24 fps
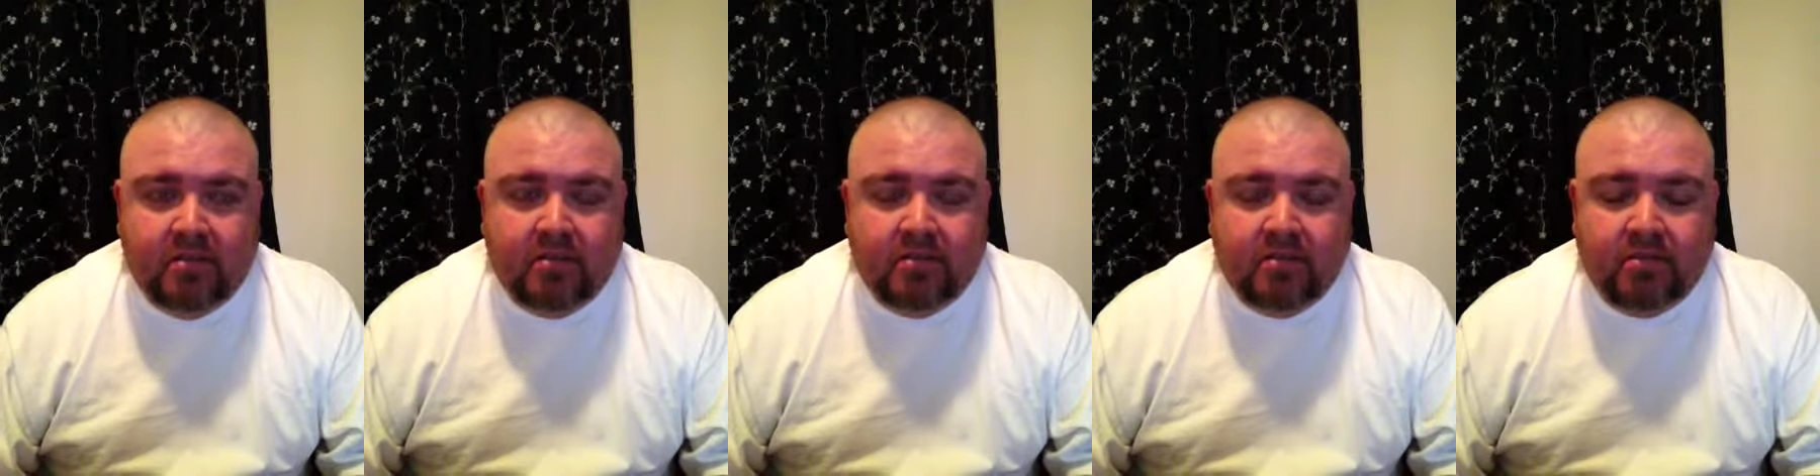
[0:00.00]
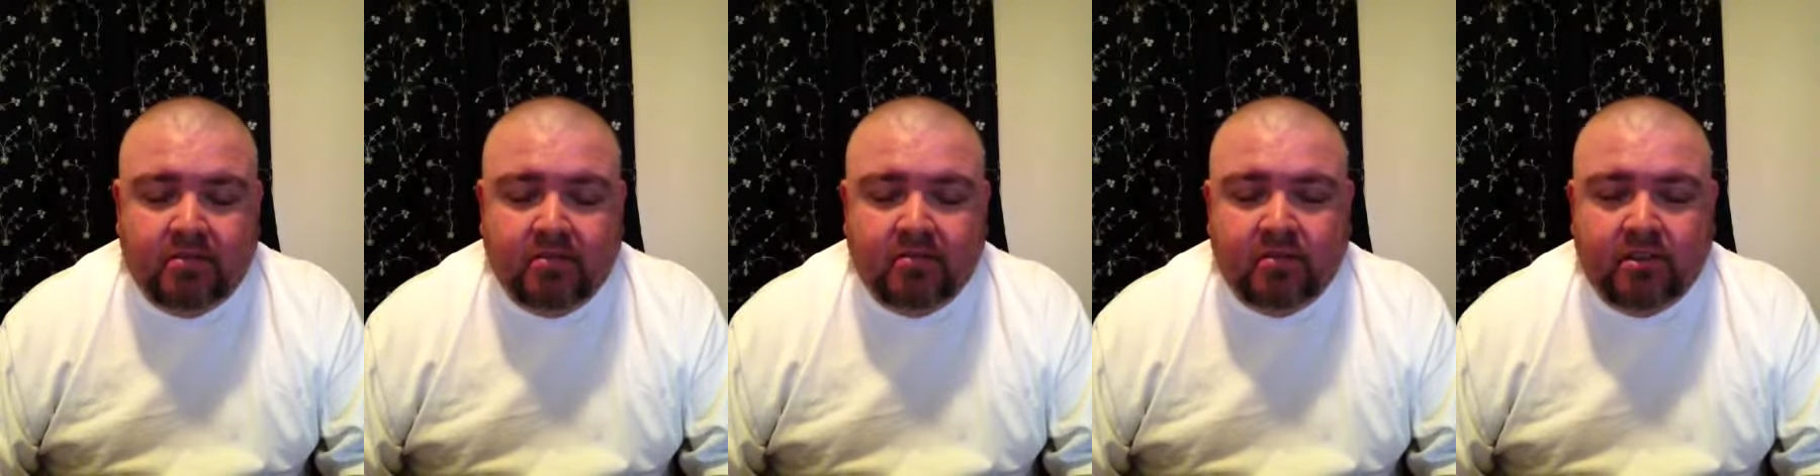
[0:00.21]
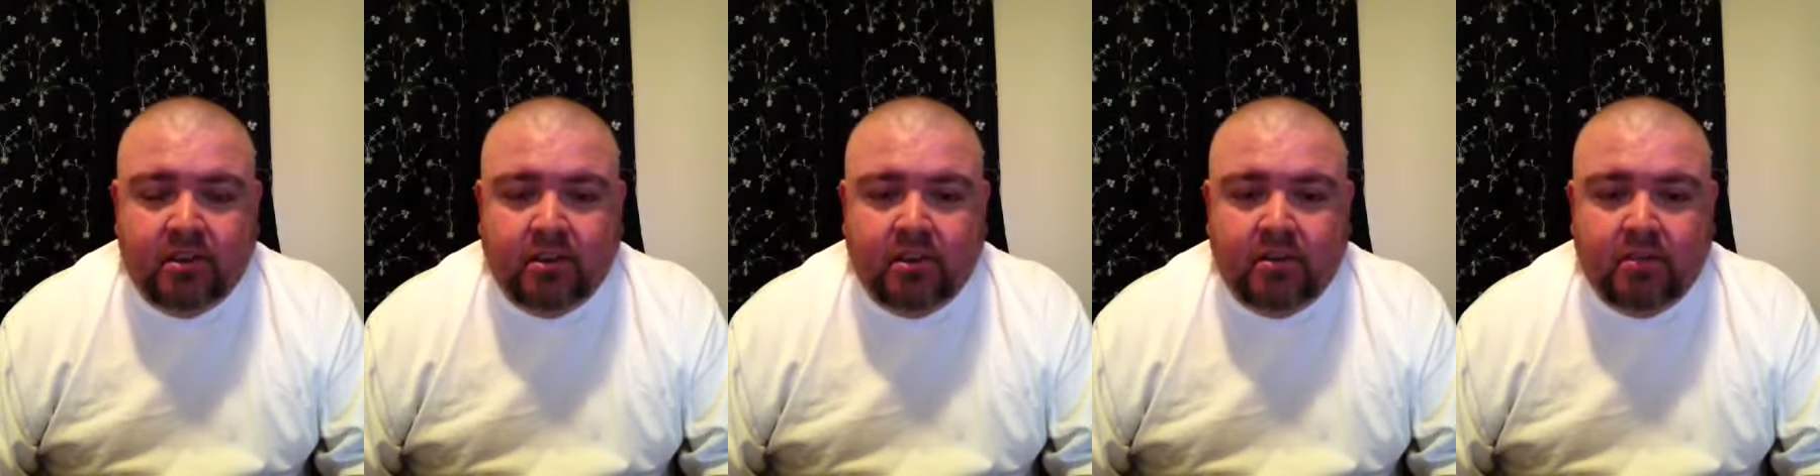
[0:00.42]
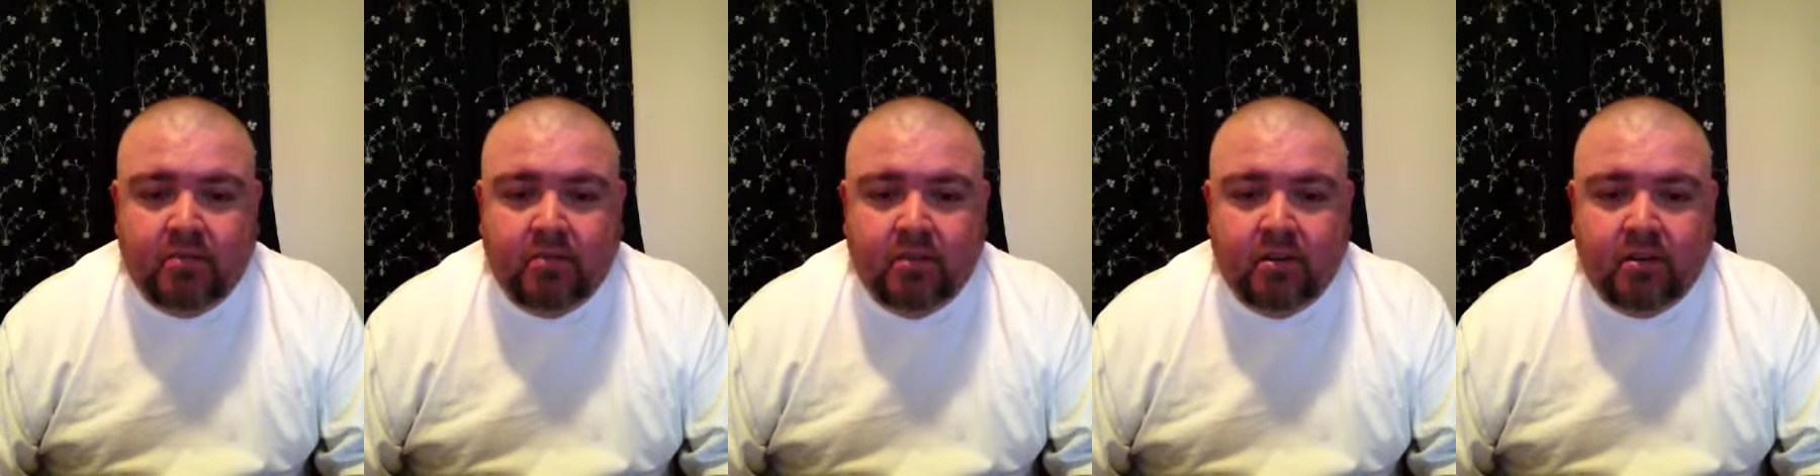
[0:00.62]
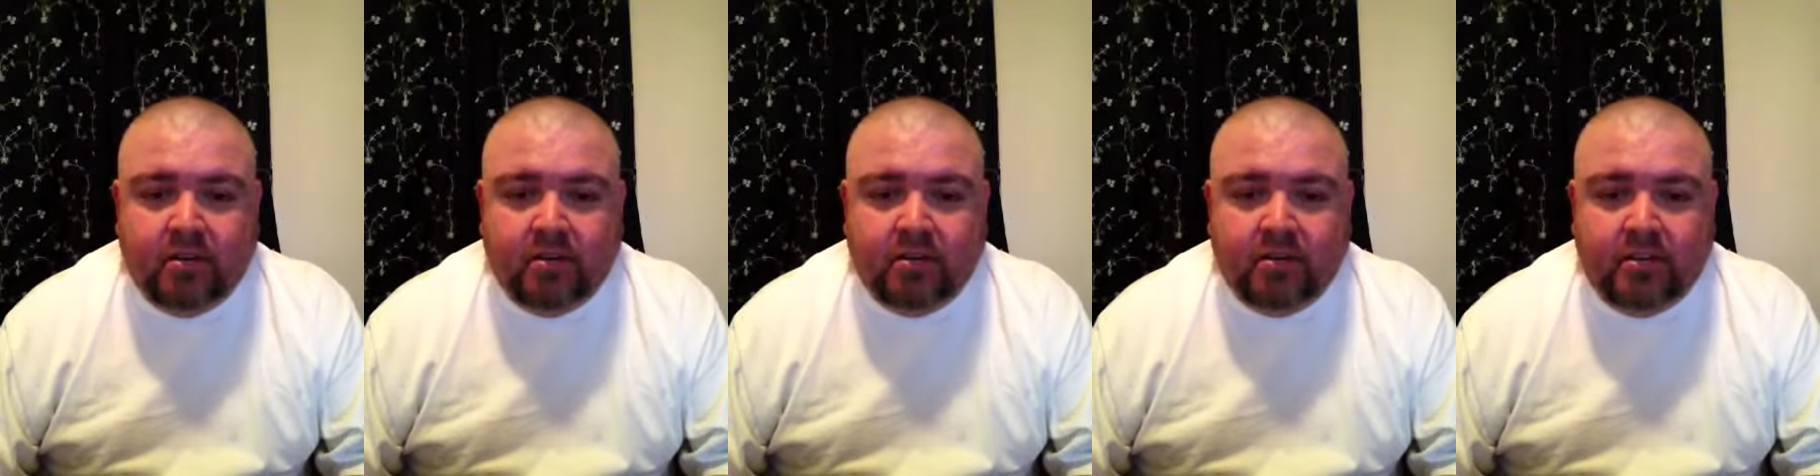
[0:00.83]
go check out
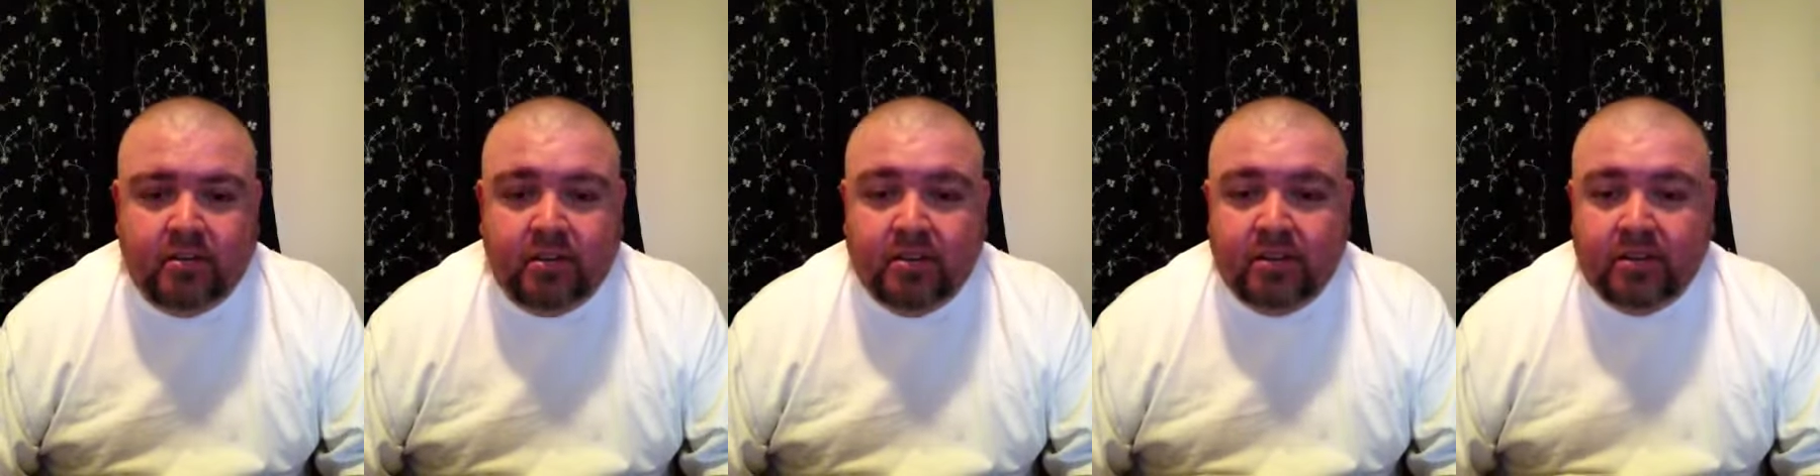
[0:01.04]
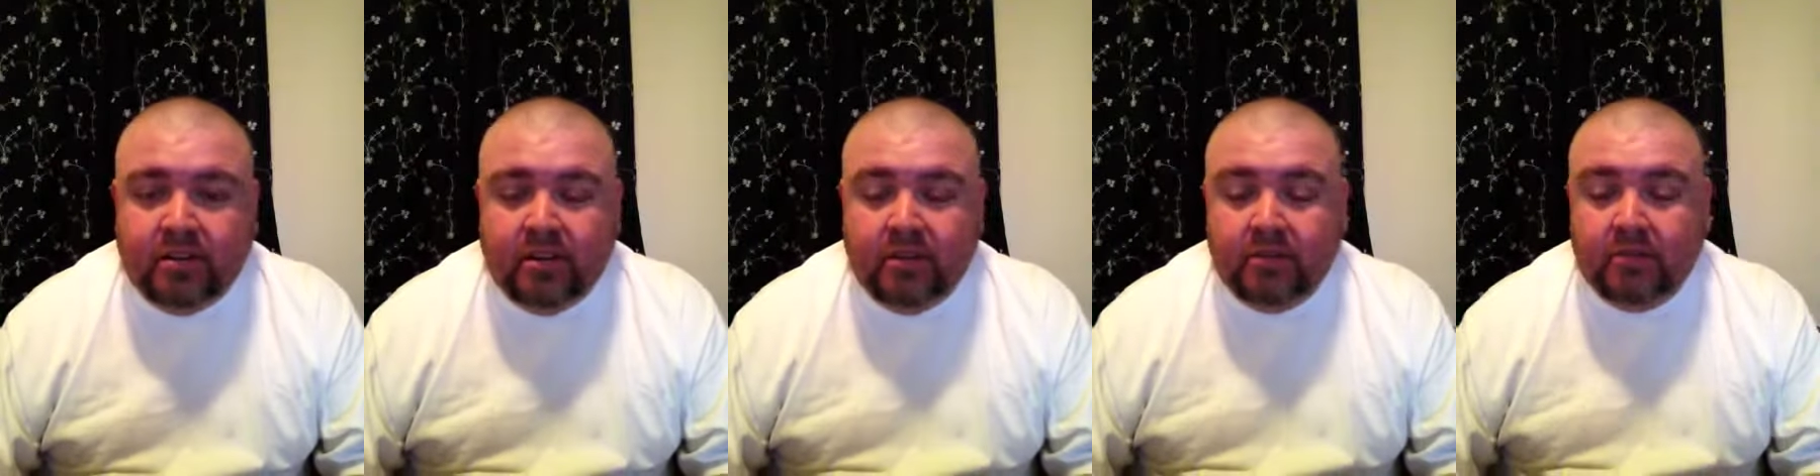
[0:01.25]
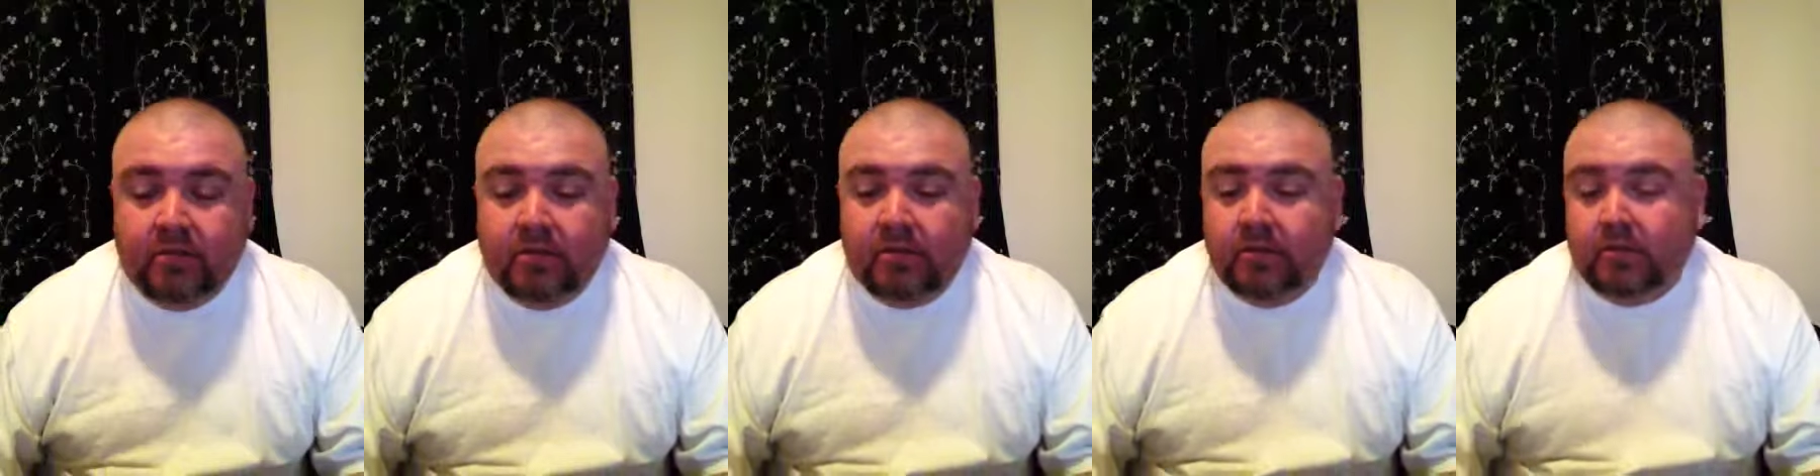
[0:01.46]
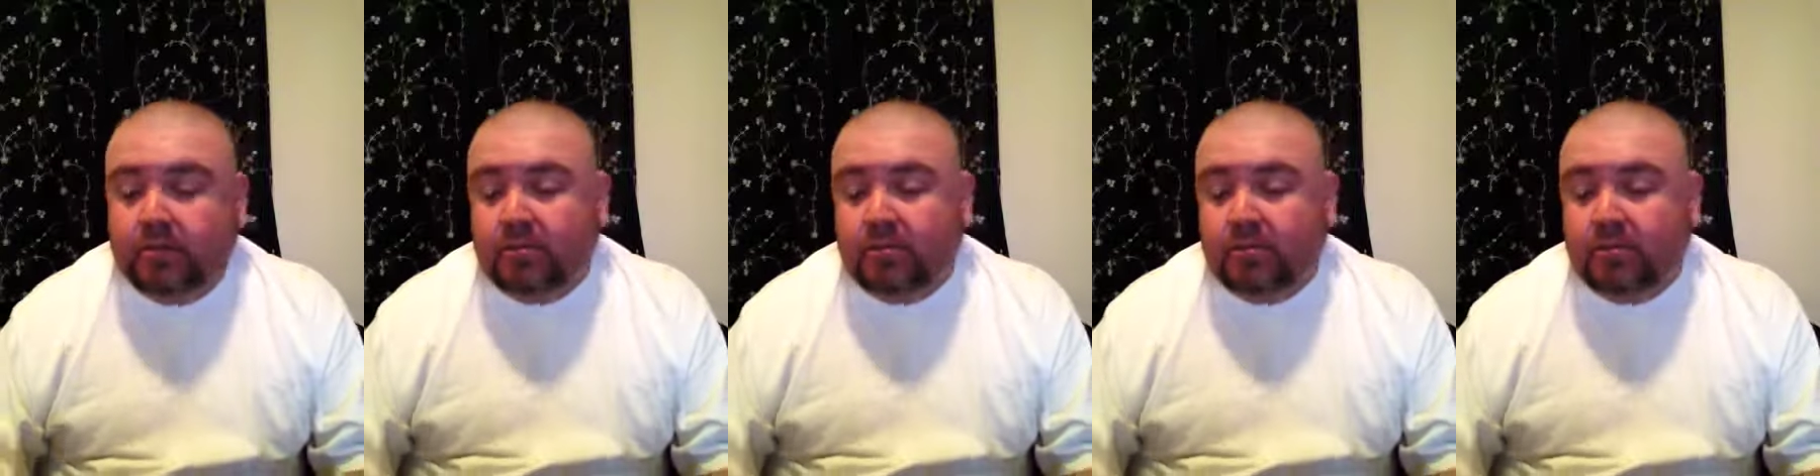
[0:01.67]
Marcus Singletary.